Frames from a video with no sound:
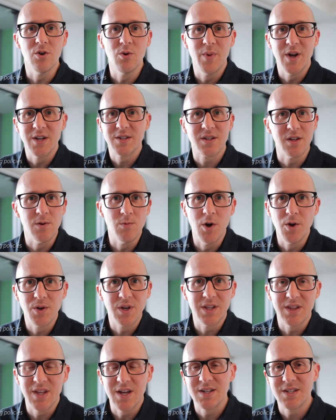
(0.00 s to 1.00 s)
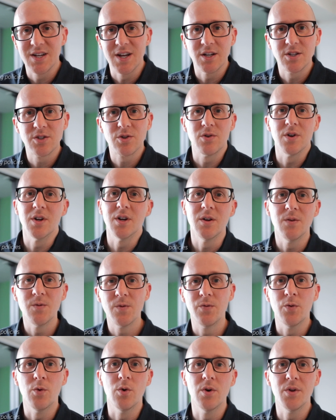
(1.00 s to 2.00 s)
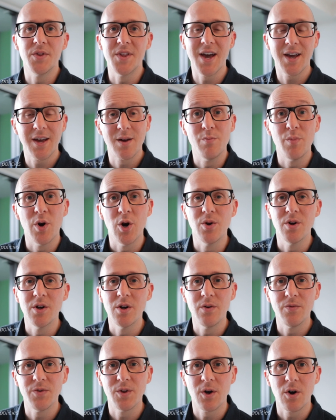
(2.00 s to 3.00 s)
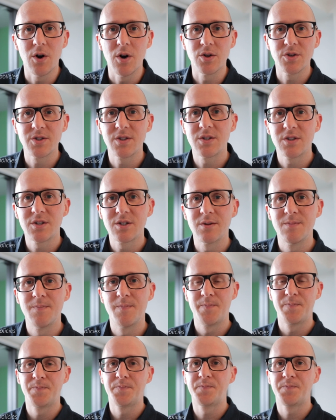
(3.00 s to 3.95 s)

you basically won't get that tax credit for that component of the costs.